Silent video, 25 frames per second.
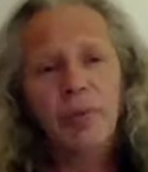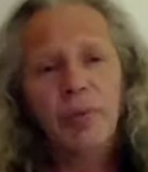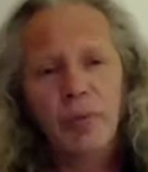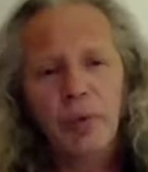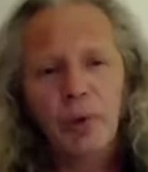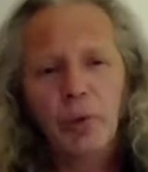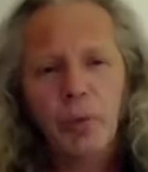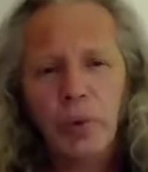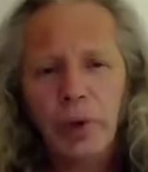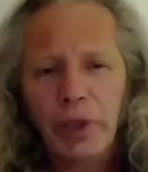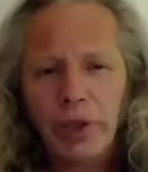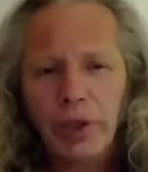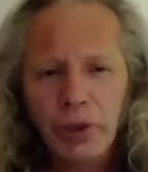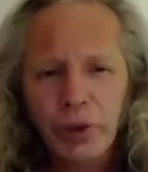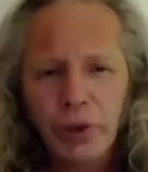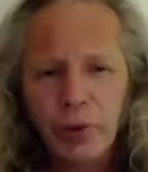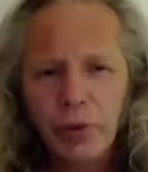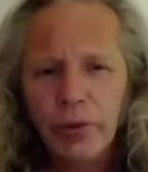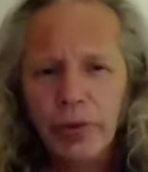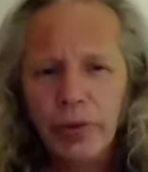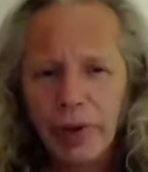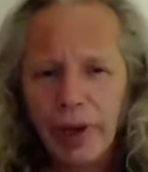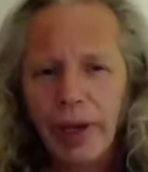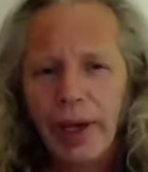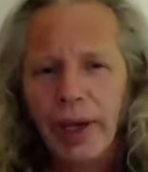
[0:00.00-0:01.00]
But when
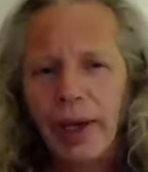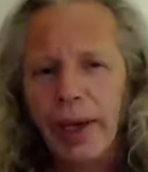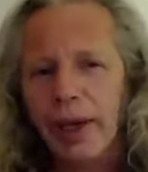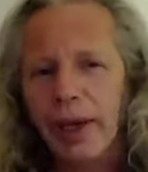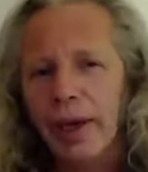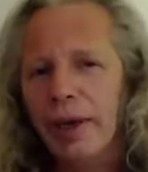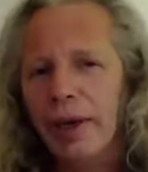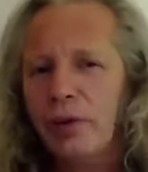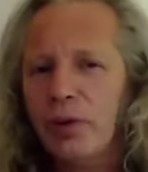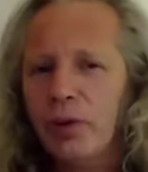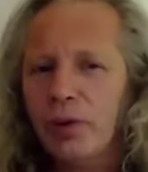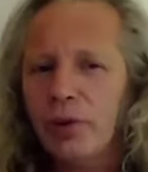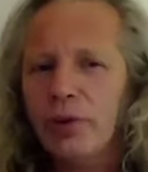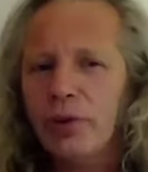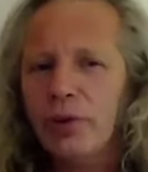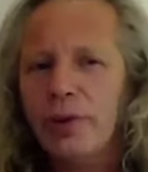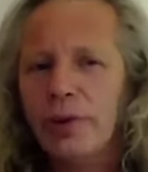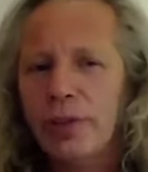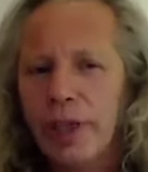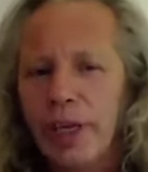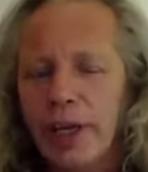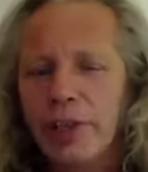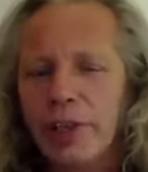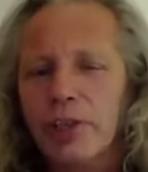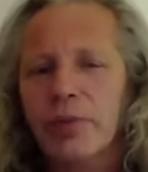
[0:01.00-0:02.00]
you're there and you
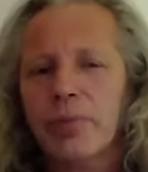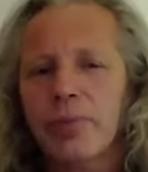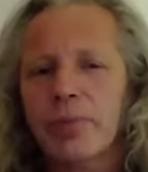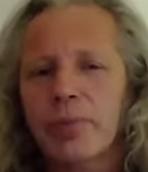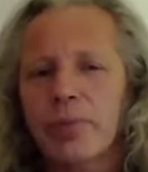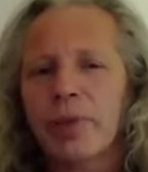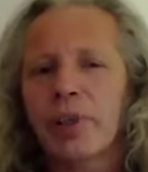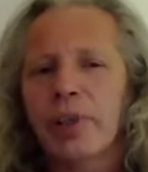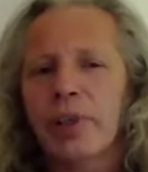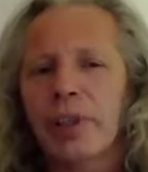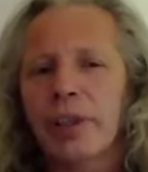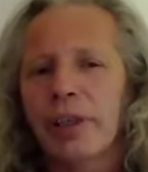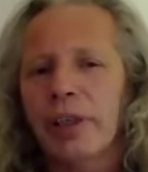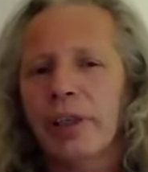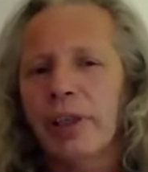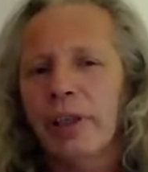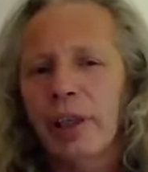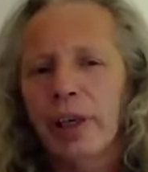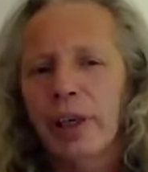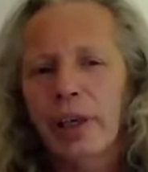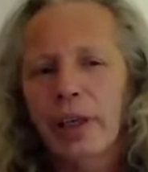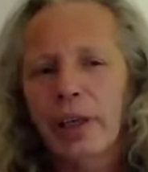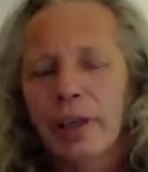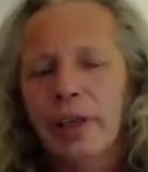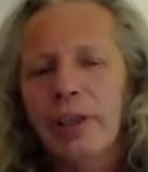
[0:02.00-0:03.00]
desperately
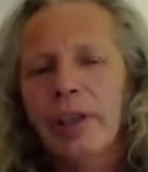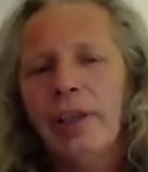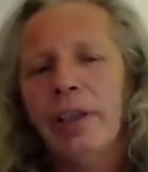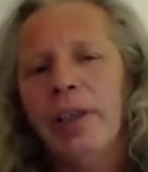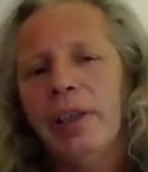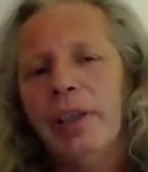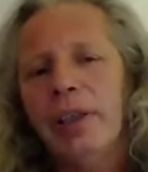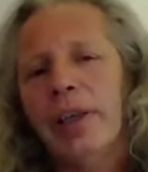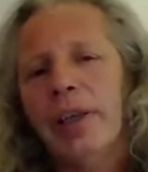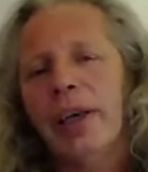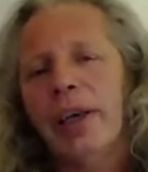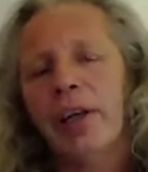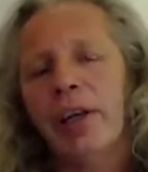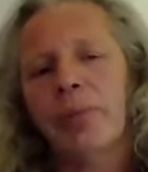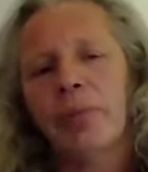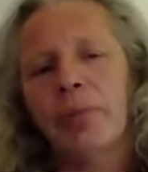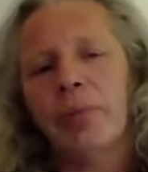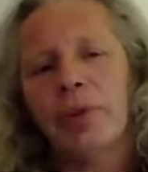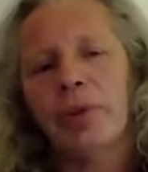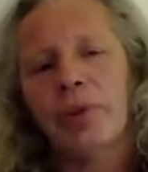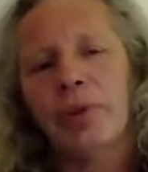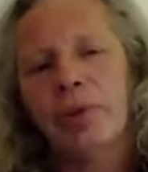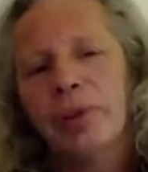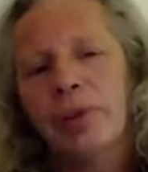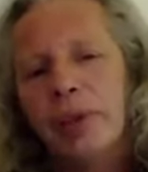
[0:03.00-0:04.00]
need help,
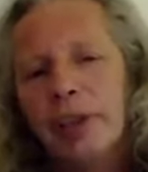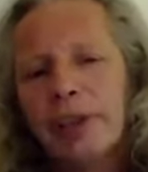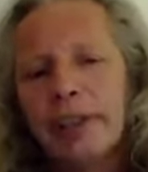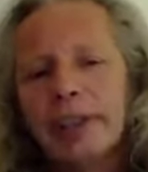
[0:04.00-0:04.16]
and